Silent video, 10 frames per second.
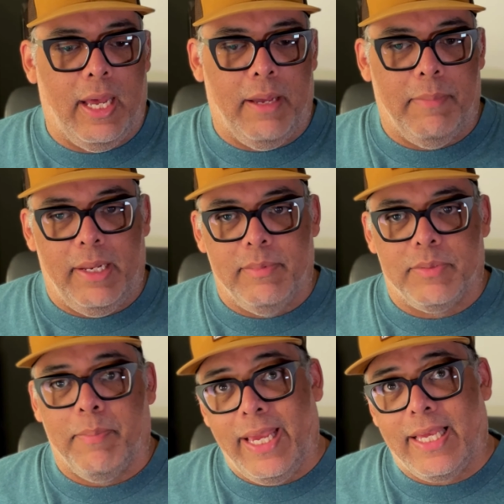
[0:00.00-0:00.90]
My name is
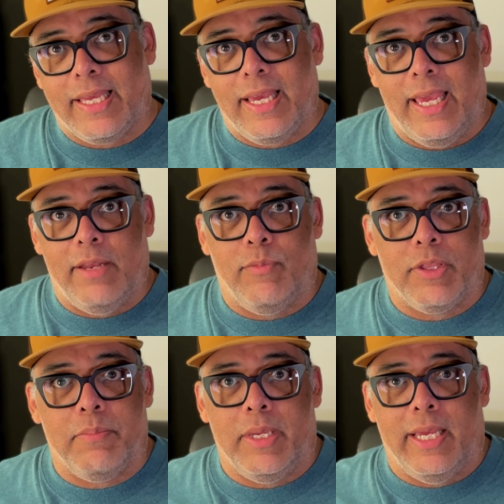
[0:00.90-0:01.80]
Mike, and
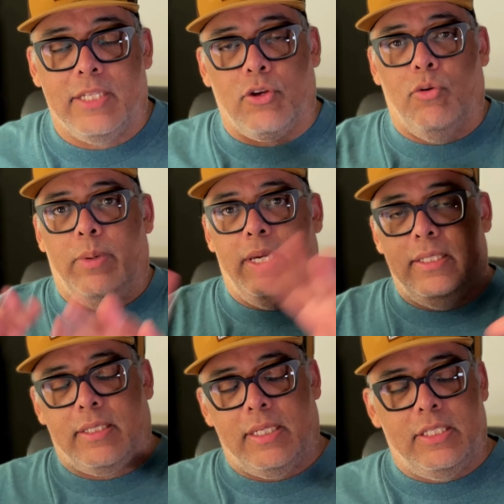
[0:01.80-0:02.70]
with me, as
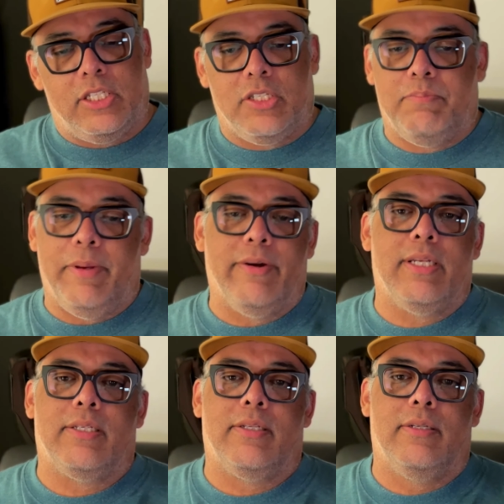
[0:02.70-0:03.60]
always, in
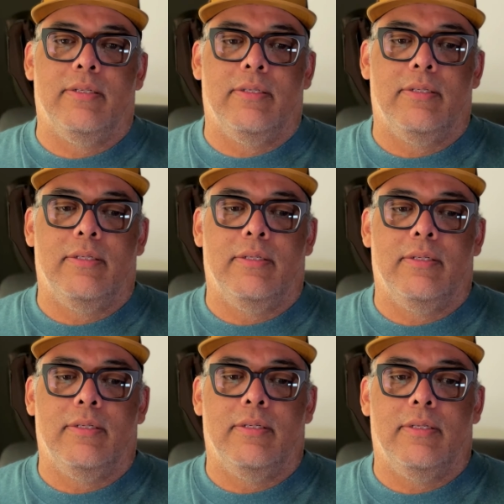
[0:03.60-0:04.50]
spirit,
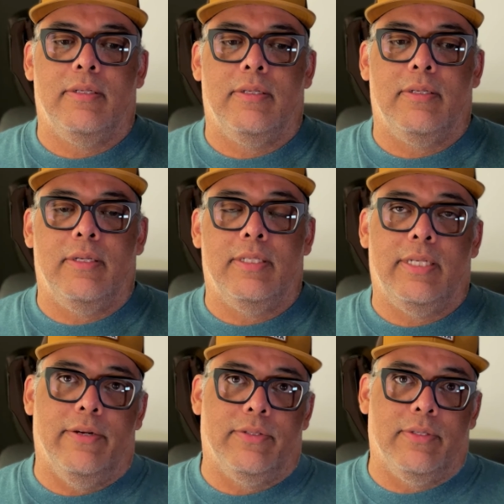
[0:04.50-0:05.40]
is Harrison.